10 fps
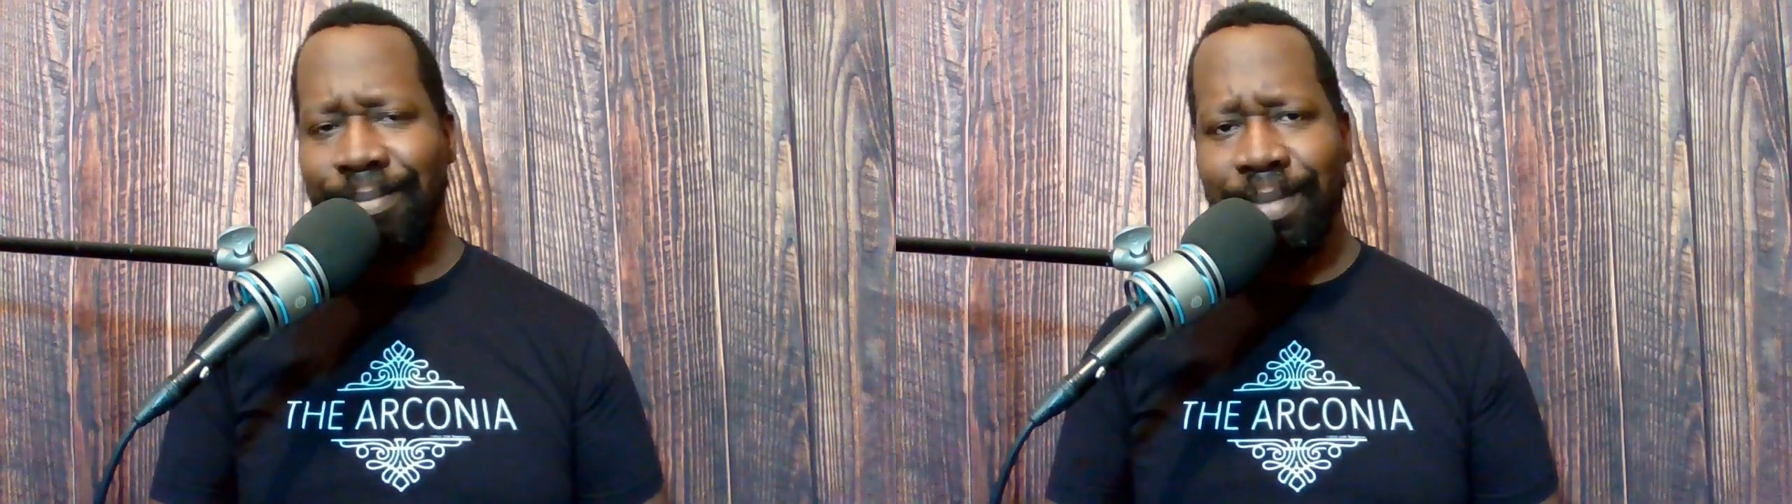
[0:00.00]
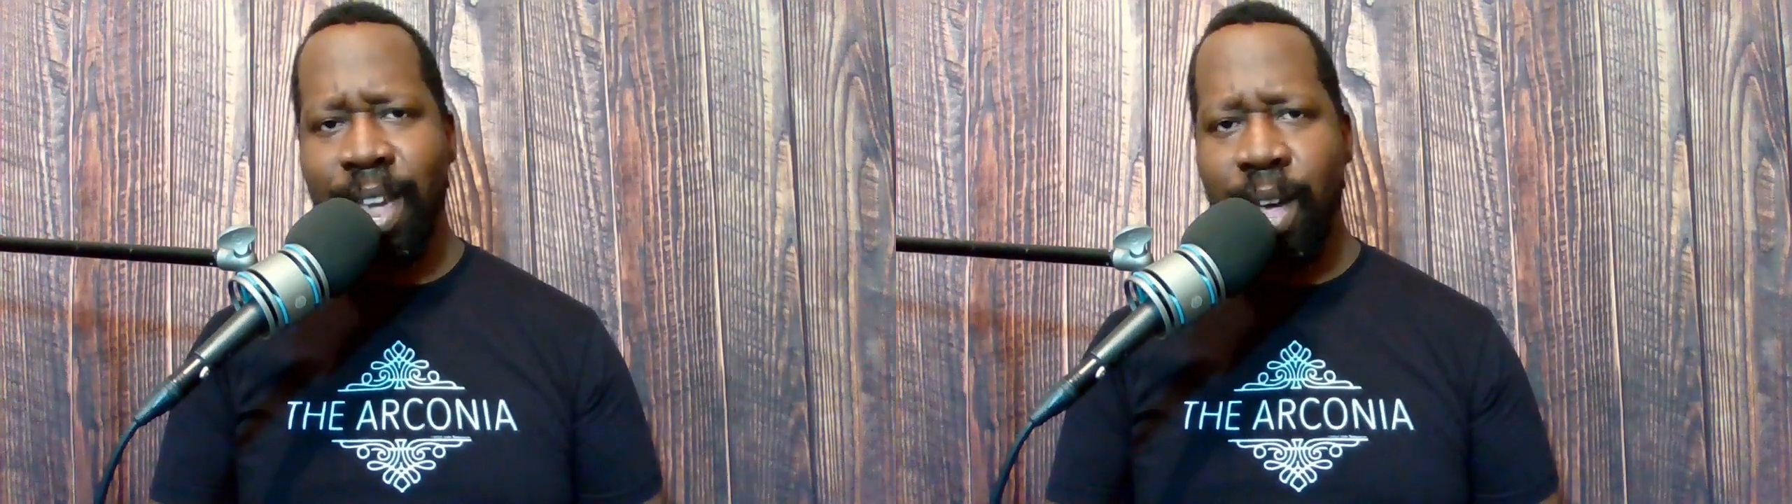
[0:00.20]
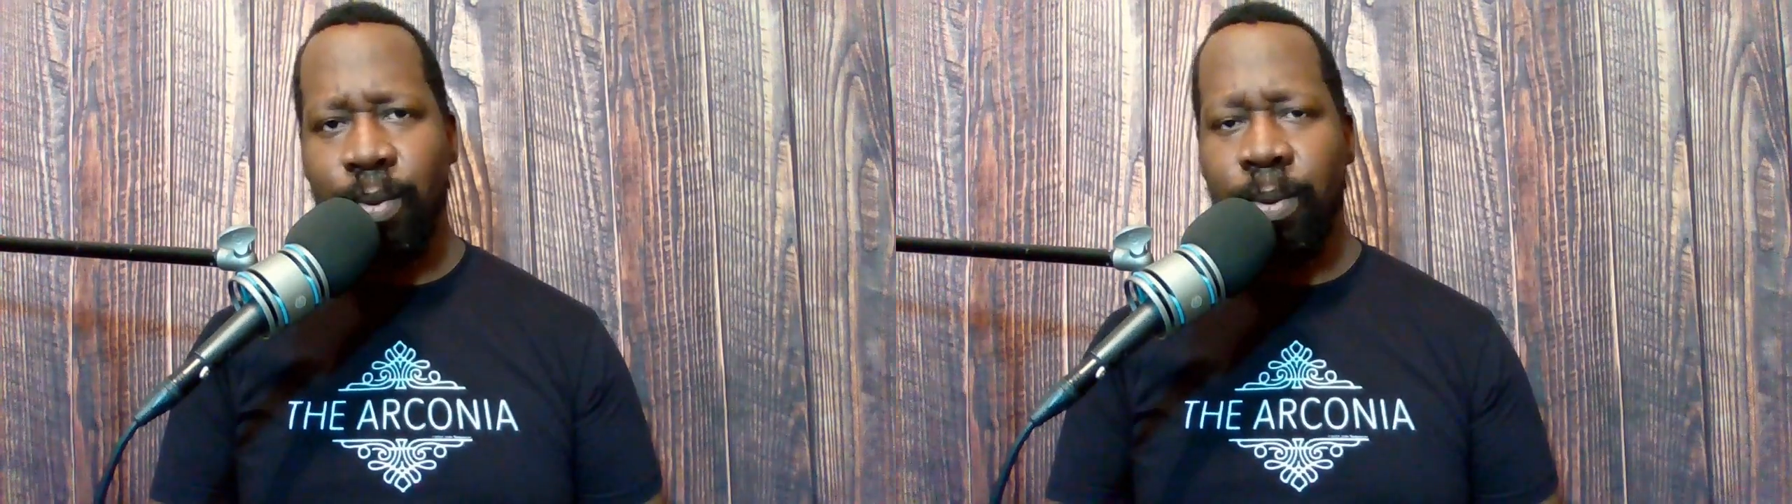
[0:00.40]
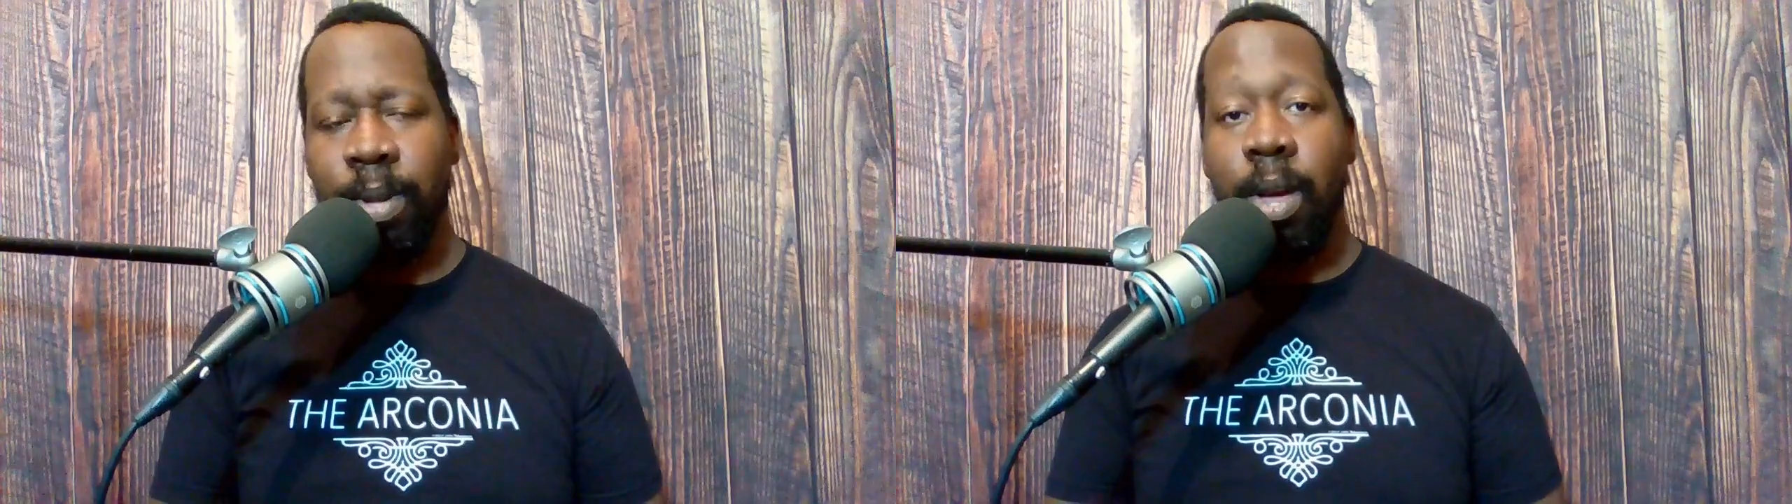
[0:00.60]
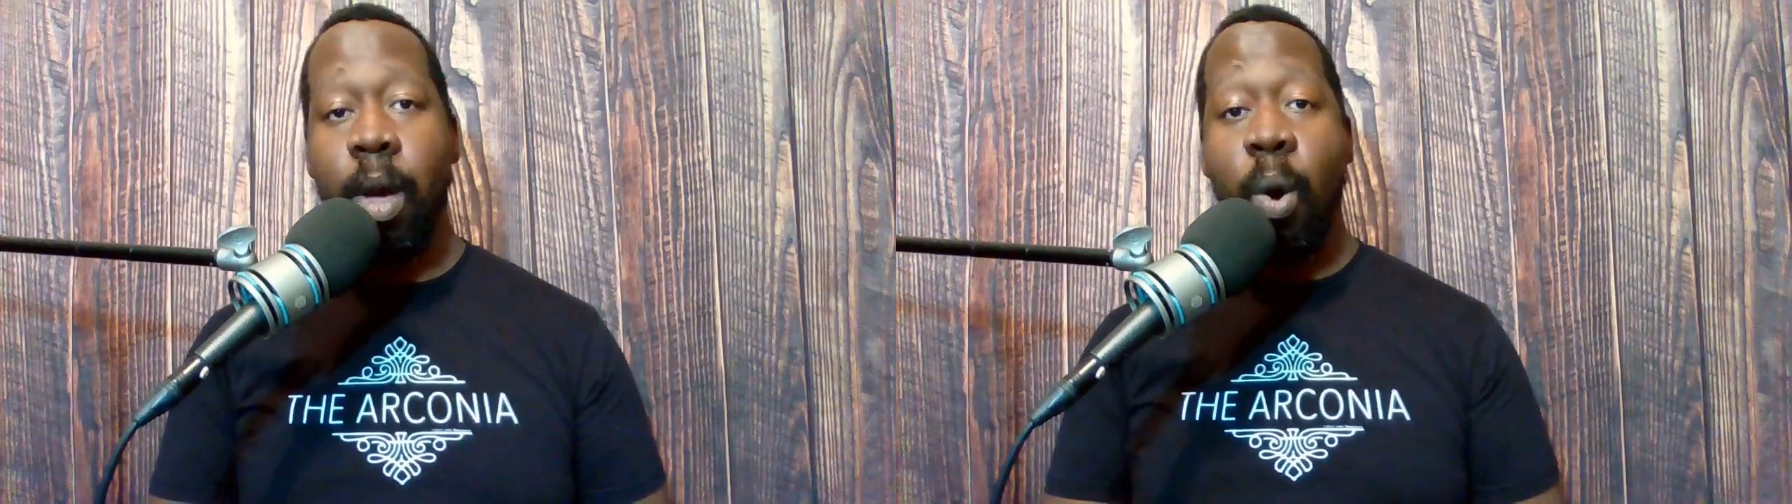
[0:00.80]
no,
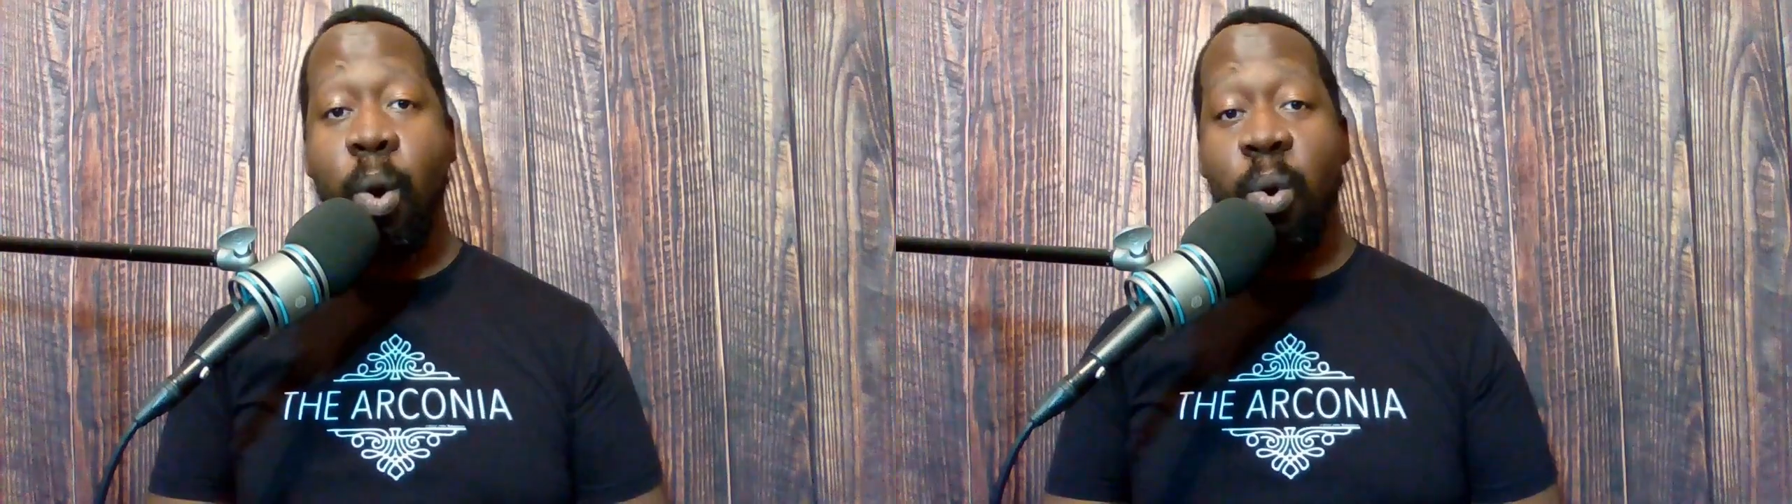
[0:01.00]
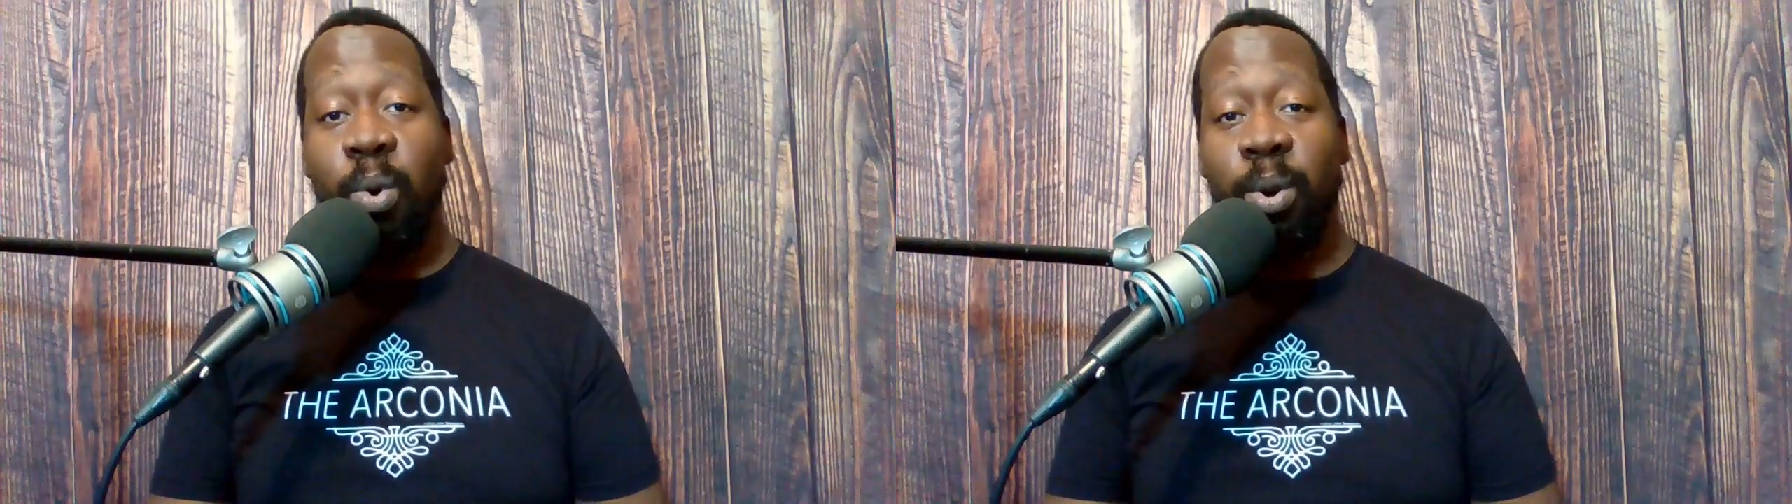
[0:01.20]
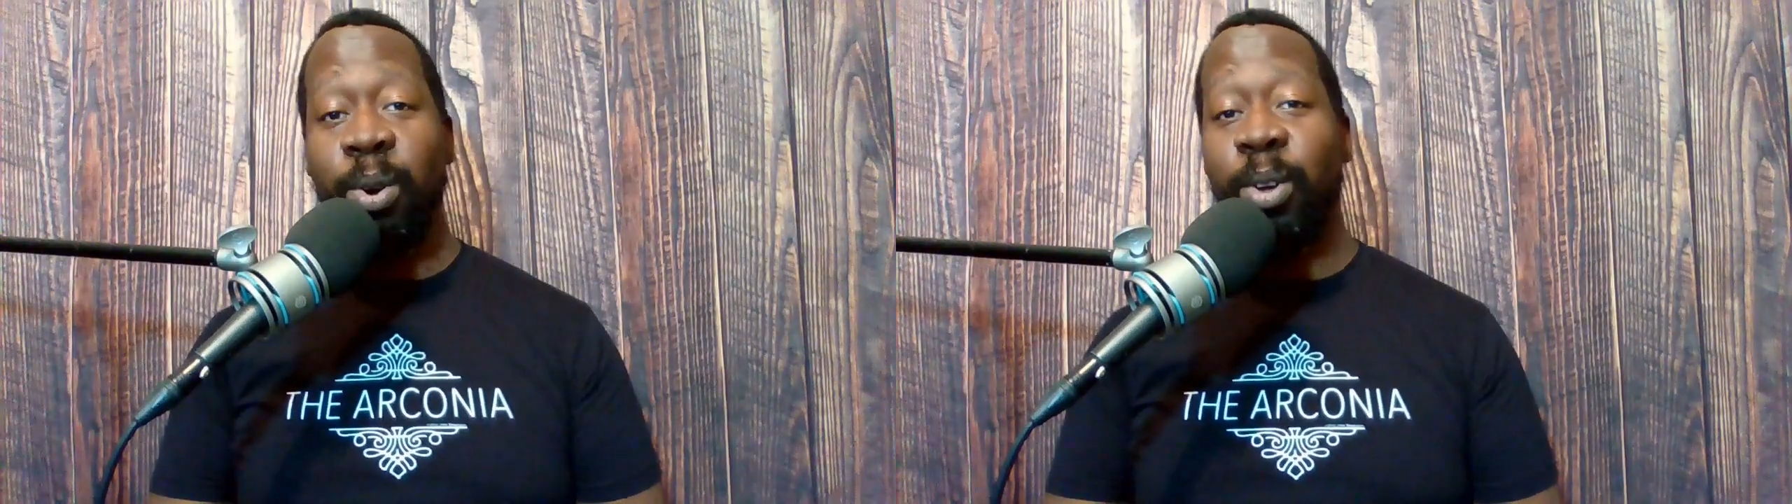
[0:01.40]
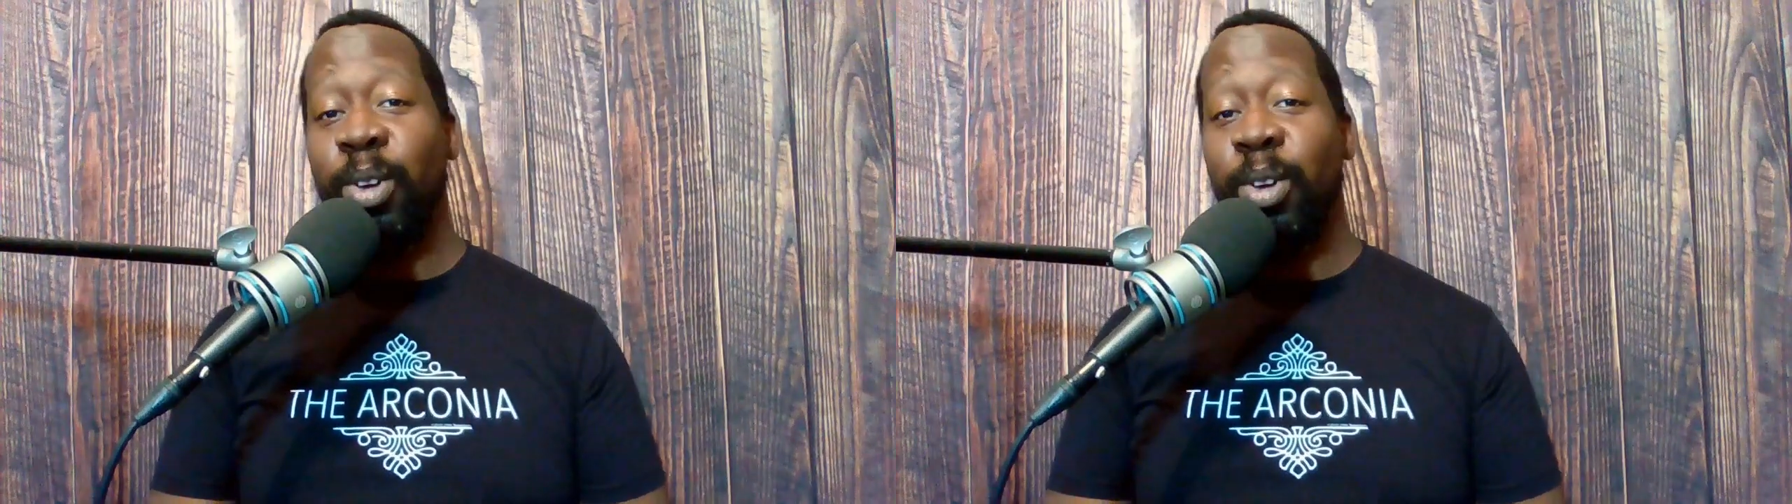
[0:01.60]
or